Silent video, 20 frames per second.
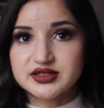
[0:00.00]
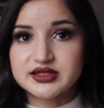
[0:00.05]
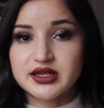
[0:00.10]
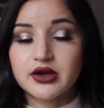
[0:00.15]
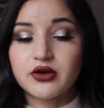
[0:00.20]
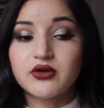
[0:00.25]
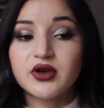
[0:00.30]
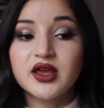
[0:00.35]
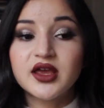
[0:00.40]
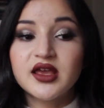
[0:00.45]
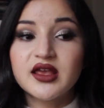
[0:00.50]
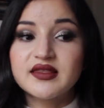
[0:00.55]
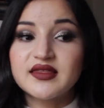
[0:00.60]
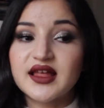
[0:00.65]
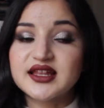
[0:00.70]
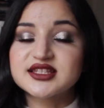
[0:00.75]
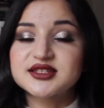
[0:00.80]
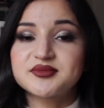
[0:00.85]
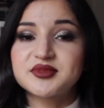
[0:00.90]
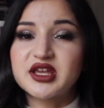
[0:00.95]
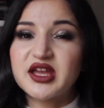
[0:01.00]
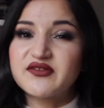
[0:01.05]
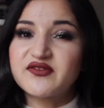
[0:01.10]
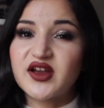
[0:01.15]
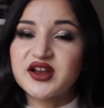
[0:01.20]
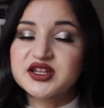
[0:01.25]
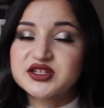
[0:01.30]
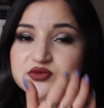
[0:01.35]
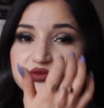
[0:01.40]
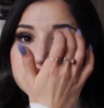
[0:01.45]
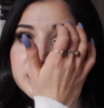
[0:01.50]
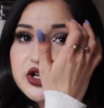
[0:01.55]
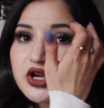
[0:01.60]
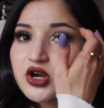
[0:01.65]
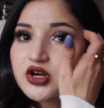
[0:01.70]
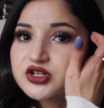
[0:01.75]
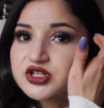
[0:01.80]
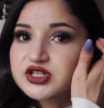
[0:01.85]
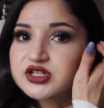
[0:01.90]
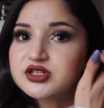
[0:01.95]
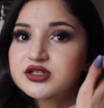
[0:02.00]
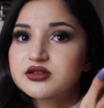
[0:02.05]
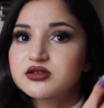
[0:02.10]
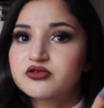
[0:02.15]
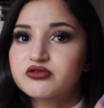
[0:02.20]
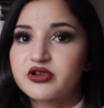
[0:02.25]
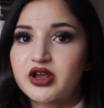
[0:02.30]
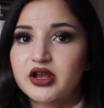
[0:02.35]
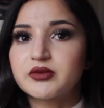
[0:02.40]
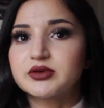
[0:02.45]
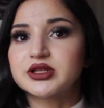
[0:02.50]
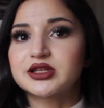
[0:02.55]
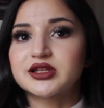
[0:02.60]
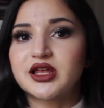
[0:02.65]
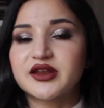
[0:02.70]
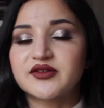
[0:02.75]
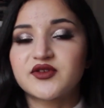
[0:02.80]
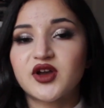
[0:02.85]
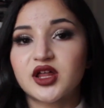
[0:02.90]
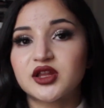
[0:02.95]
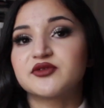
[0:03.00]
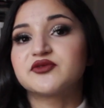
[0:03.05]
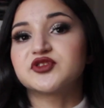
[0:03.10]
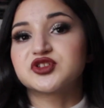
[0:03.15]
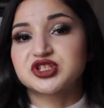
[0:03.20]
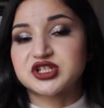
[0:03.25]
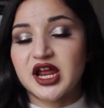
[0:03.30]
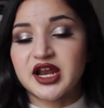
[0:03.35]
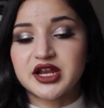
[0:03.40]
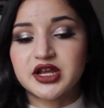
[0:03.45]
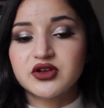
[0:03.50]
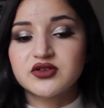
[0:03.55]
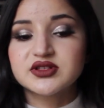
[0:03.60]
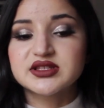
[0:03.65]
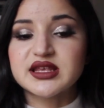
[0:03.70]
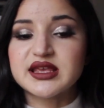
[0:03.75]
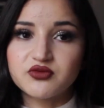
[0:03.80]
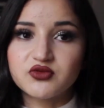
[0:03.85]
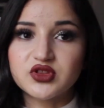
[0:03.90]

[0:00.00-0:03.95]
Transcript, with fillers: so that's something I find is really hard to create with a lot of colorful shadows.